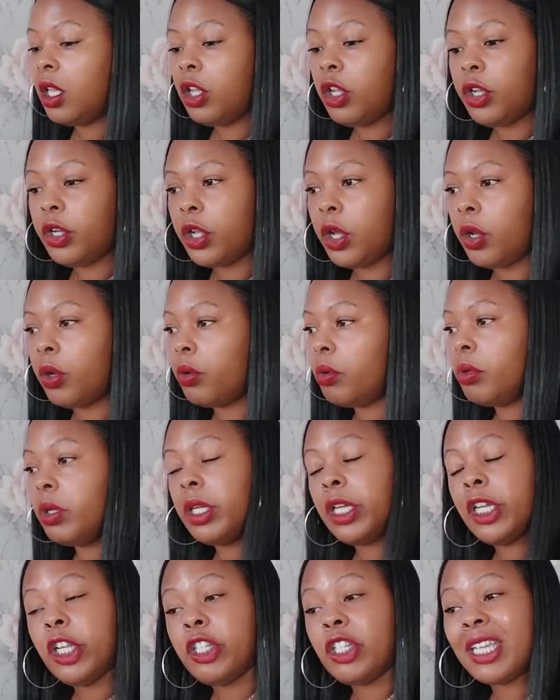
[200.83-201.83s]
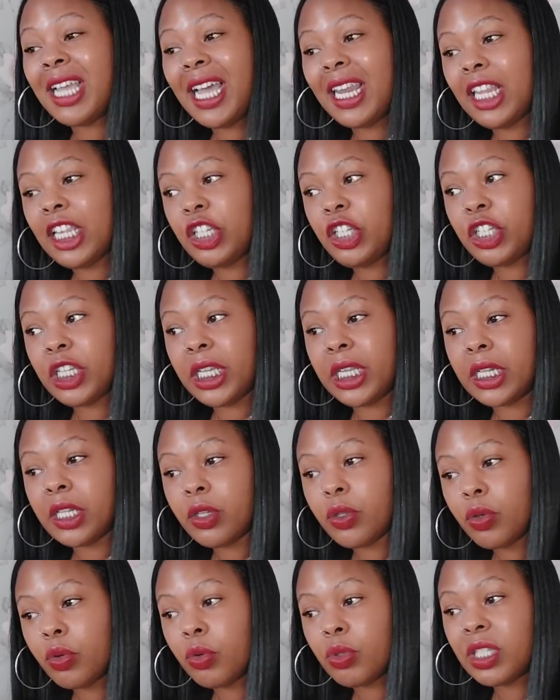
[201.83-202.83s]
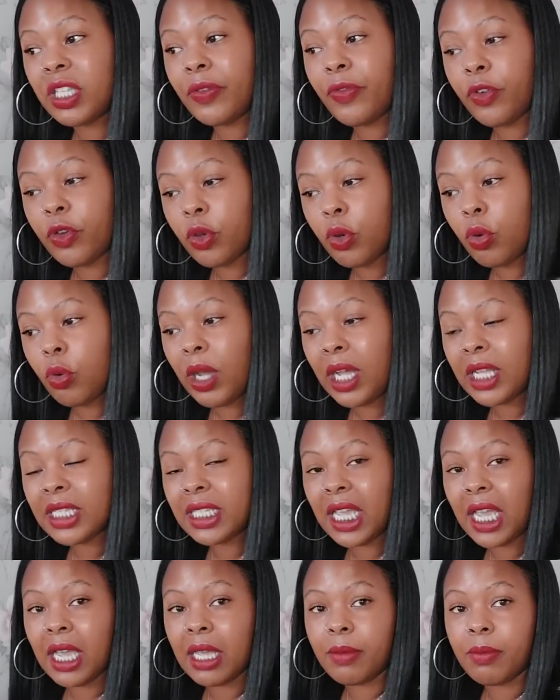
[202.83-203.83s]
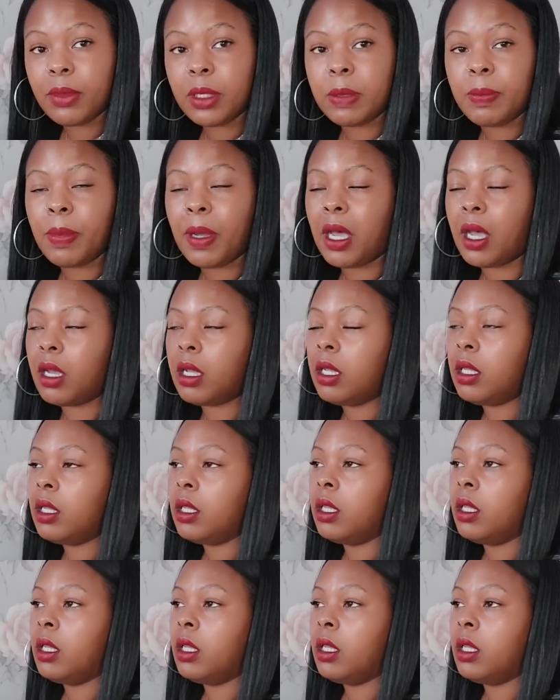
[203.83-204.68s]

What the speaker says: you know, challenging or difficult at times, but